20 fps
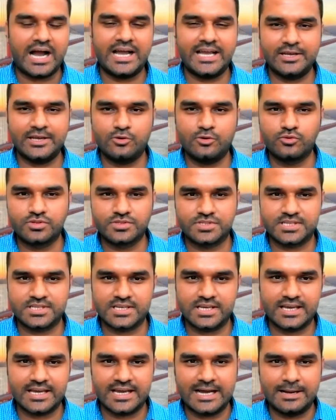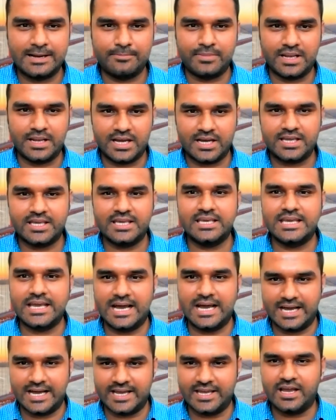I would say I'm lucky
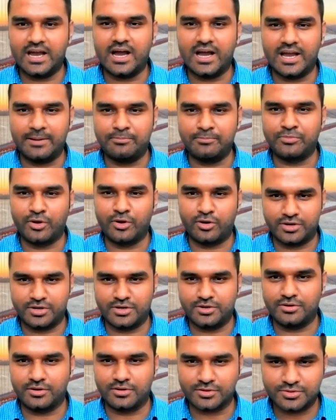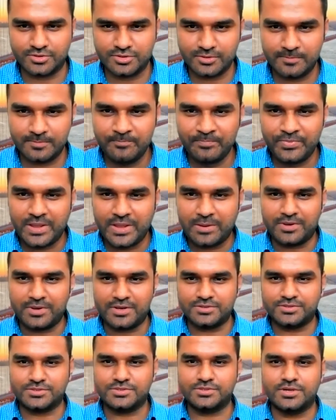I am not a doctor,
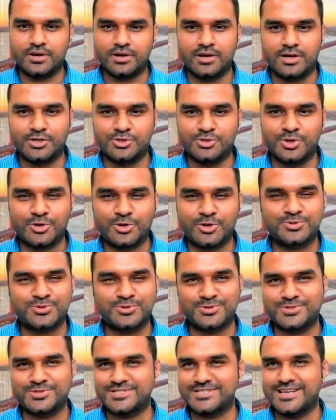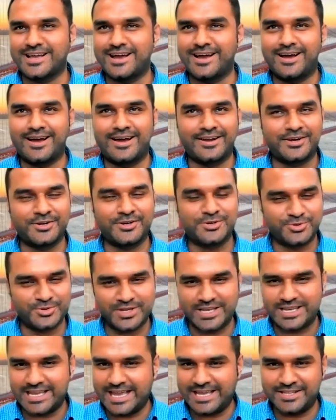because doctors aren't
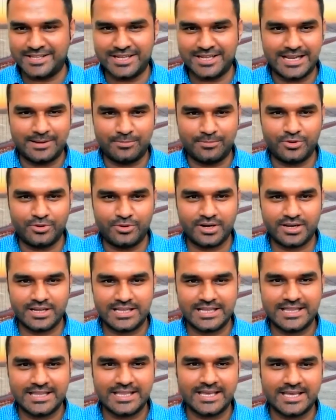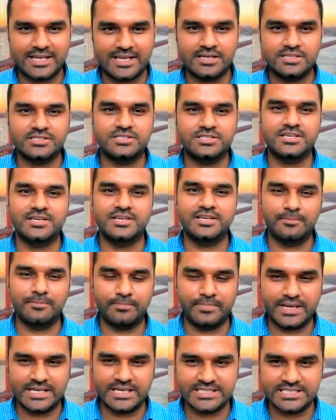doing any lab work. They're treating
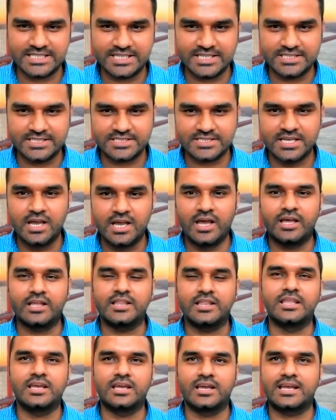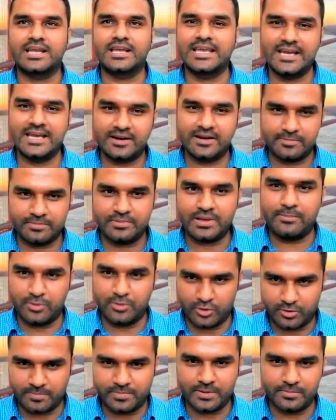patients. They care
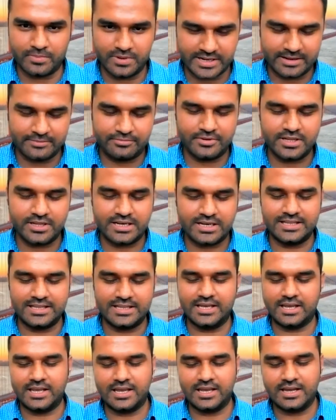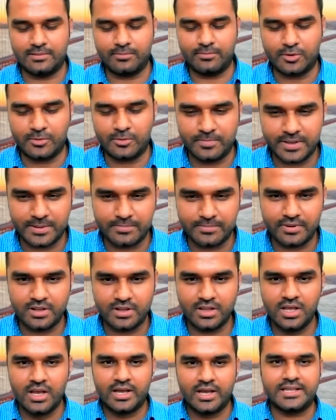about people. Definitely, they care about
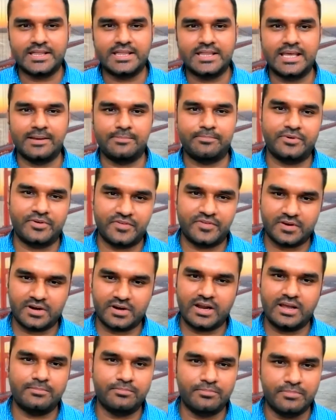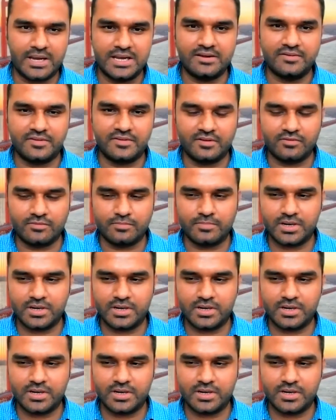people. They prescribe medicines.